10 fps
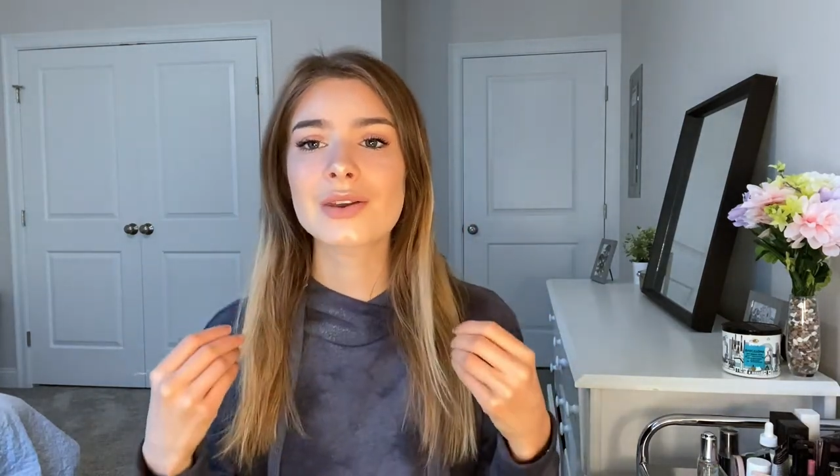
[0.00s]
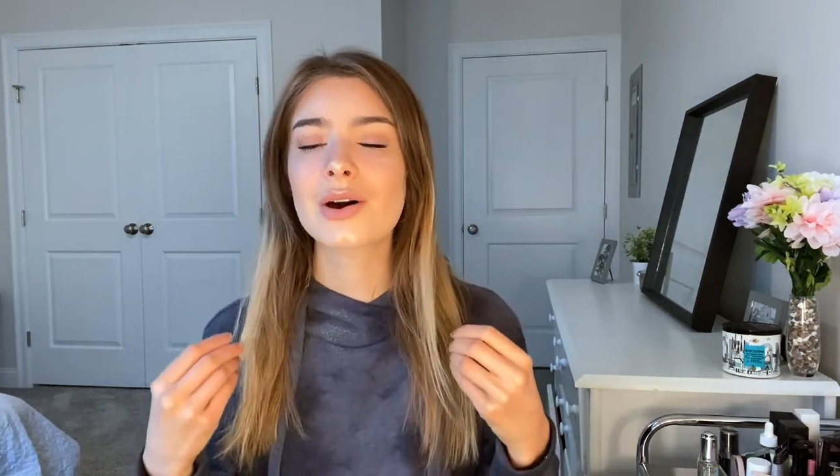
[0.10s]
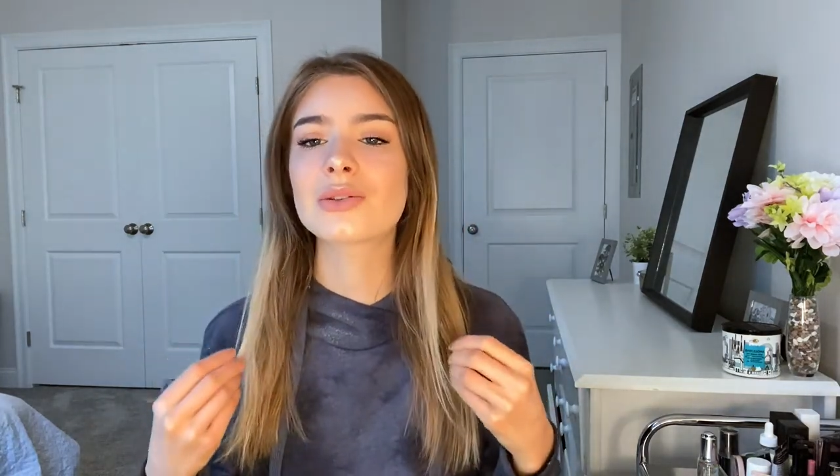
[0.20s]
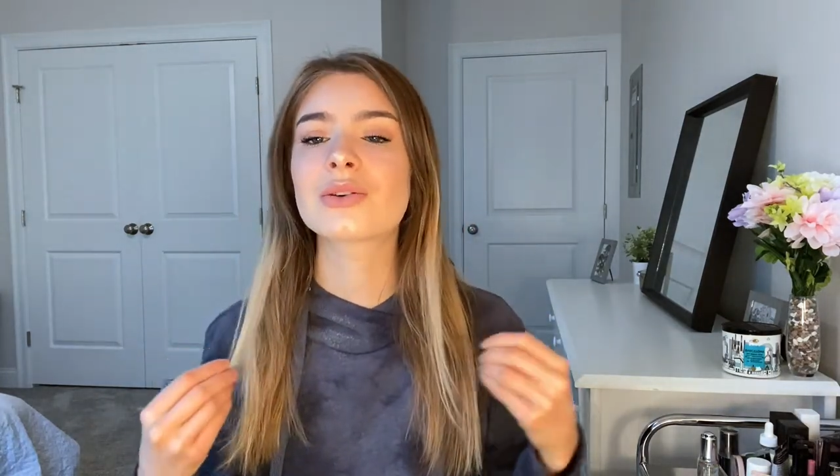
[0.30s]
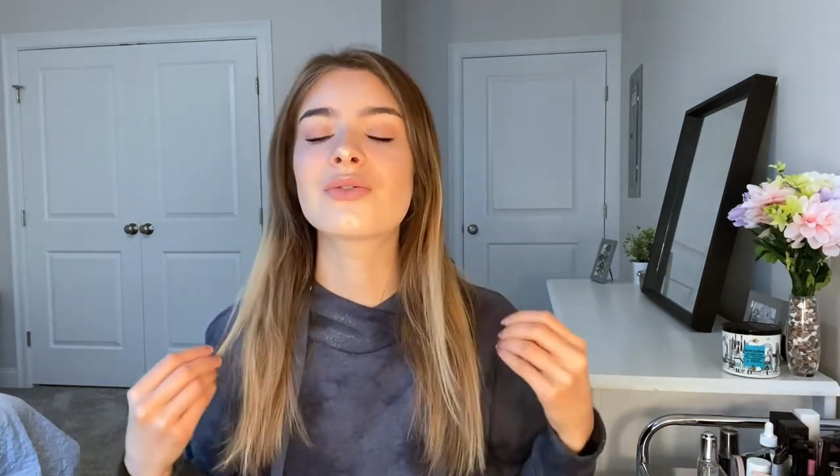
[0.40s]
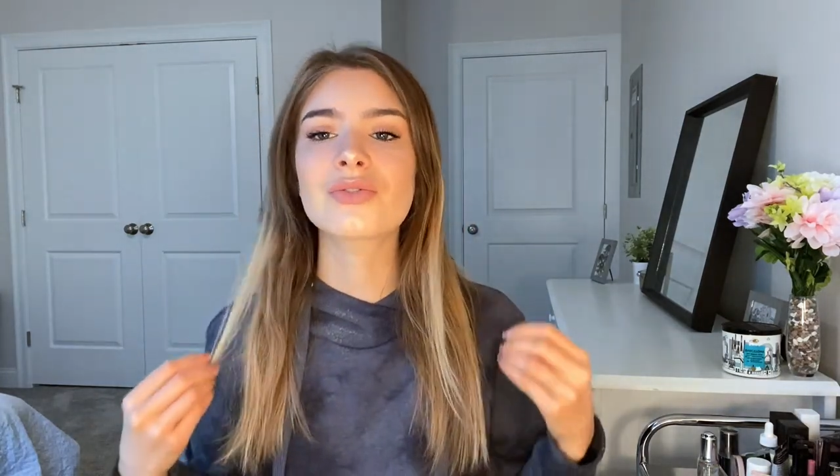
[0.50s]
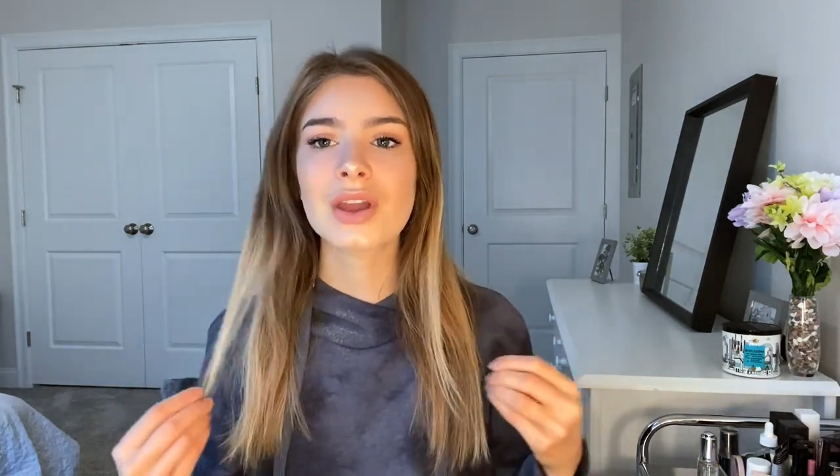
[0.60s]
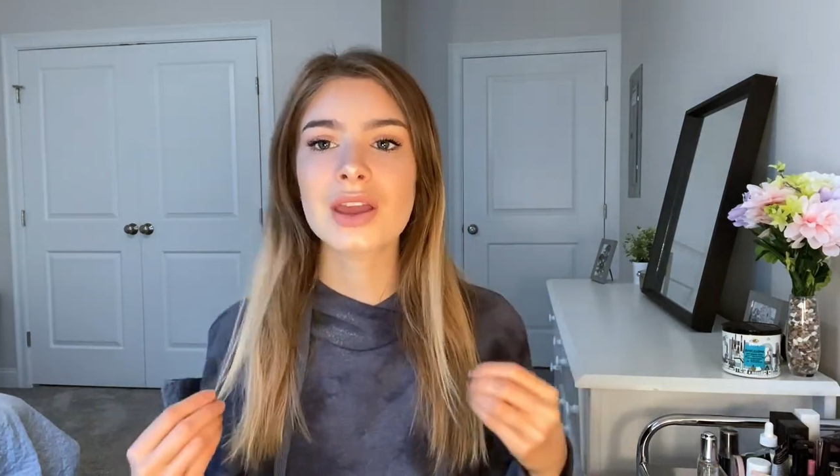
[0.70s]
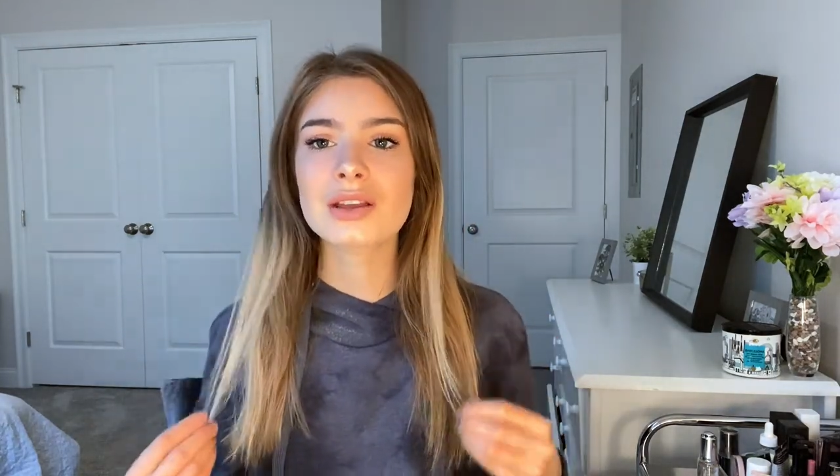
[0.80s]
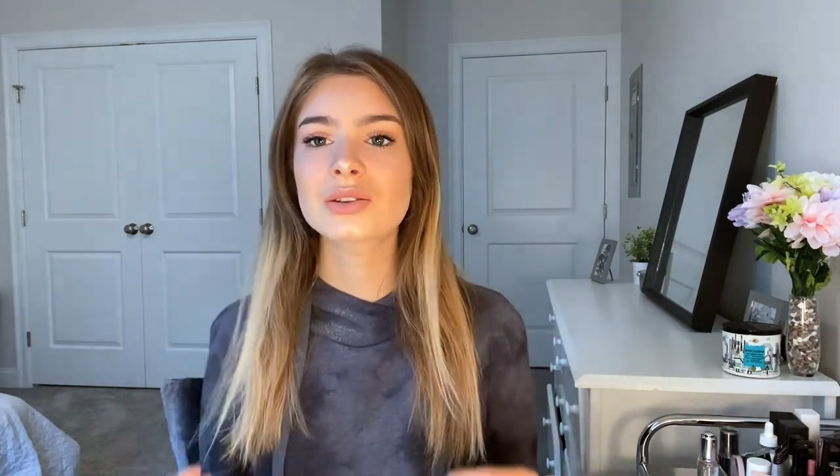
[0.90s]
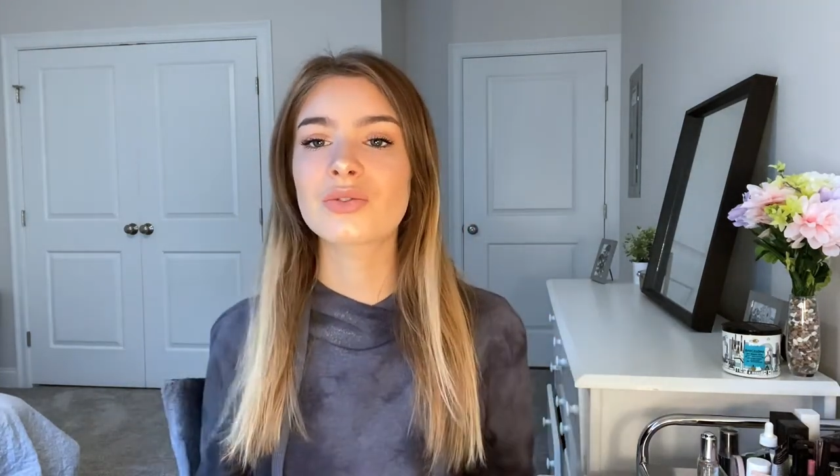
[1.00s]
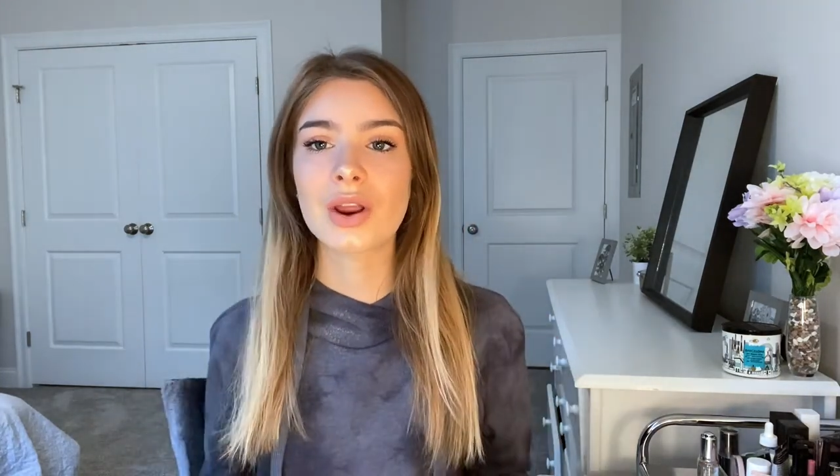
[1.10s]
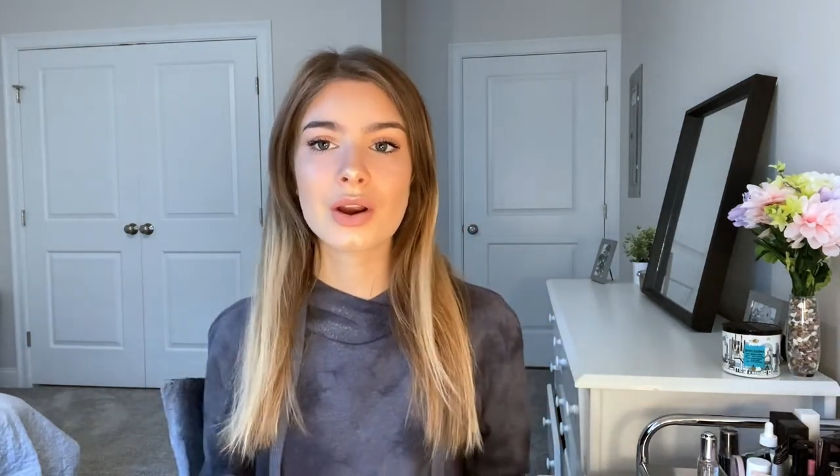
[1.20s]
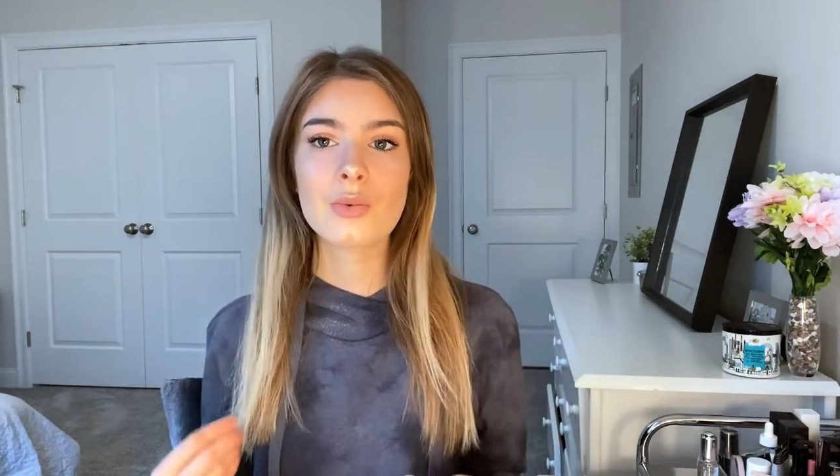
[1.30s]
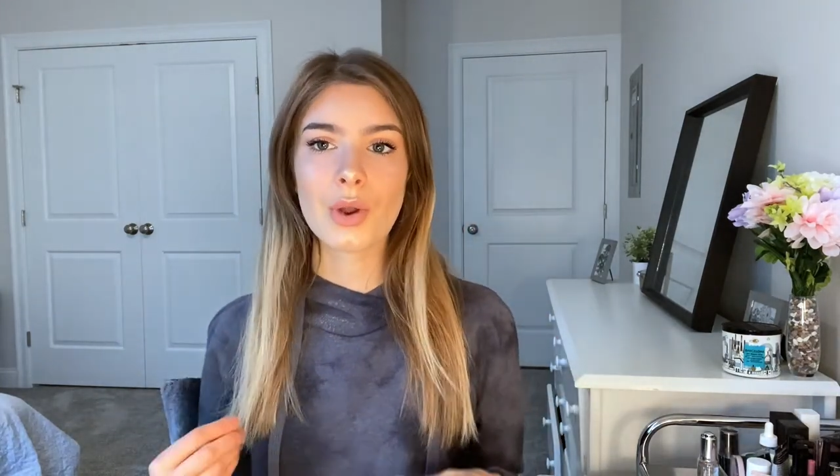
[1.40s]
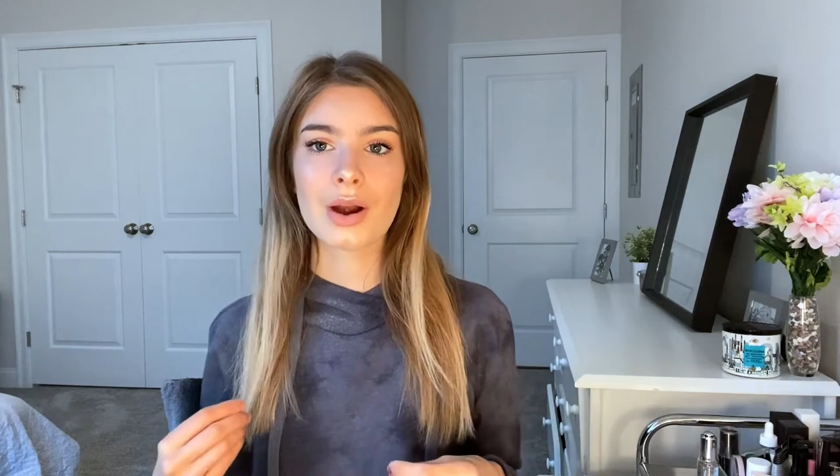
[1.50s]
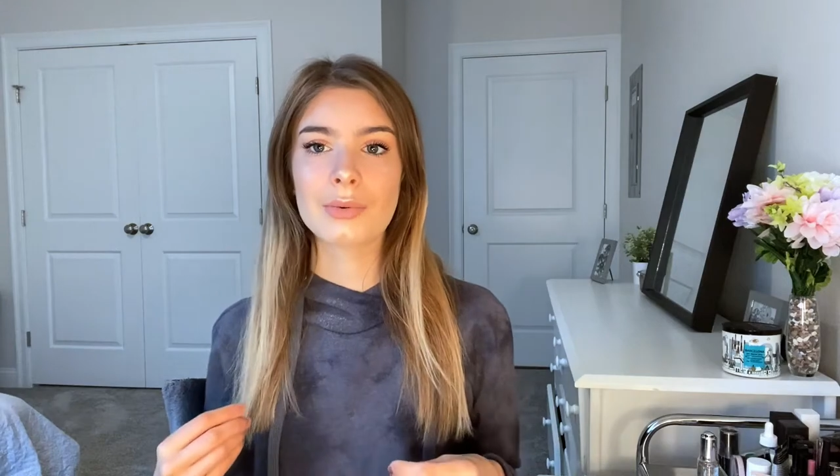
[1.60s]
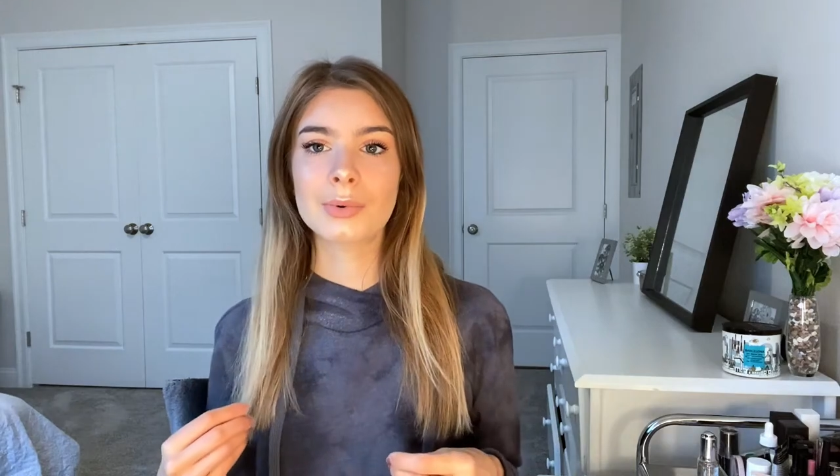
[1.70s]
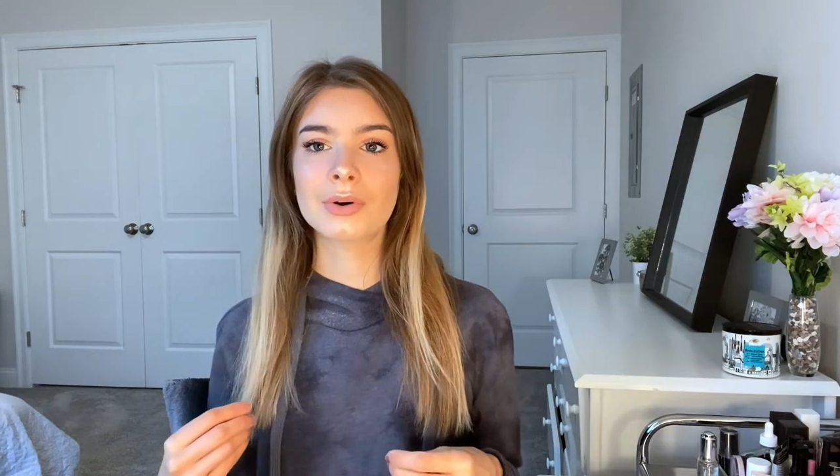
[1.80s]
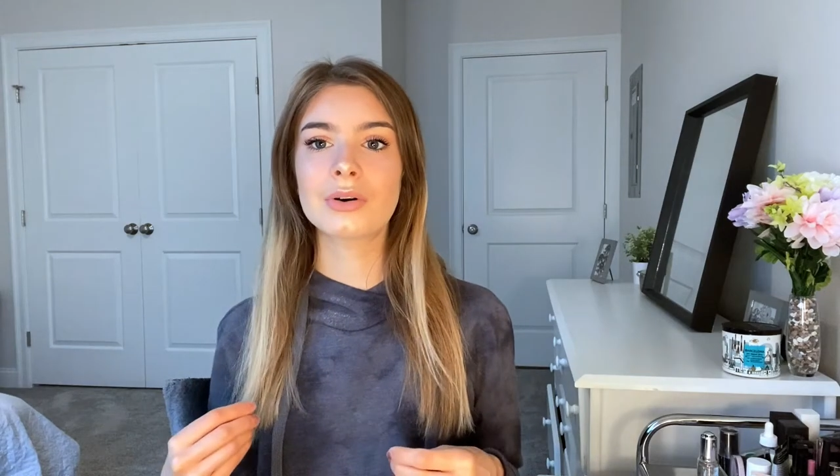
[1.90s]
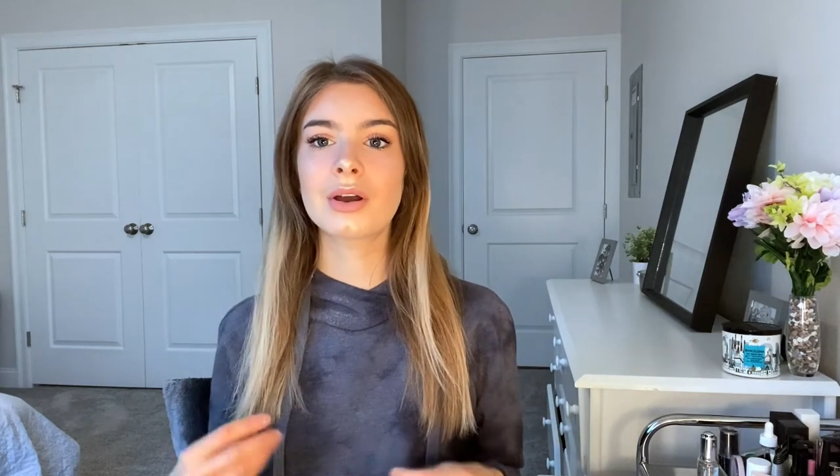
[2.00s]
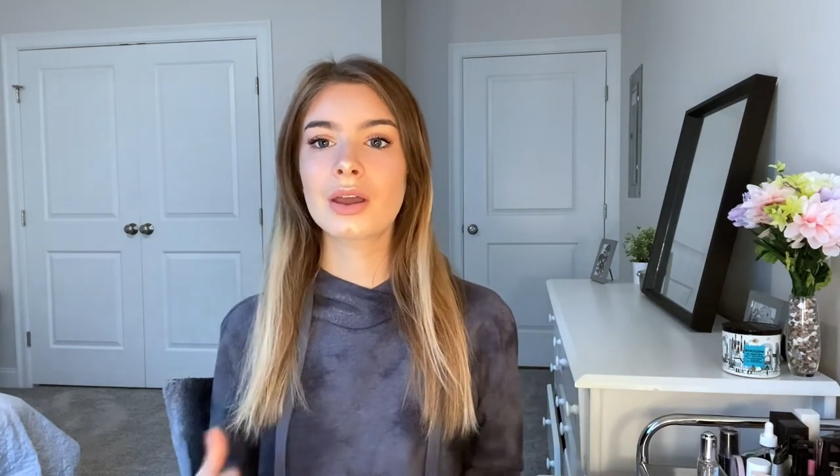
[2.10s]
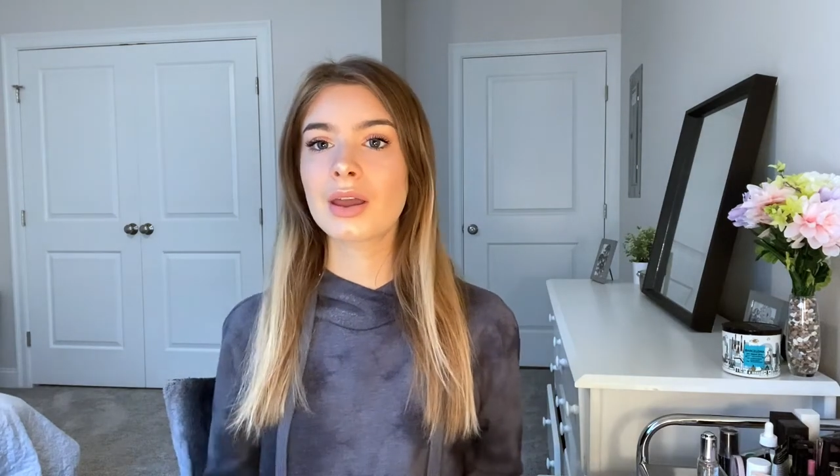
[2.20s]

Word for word: on the face. Very wearable.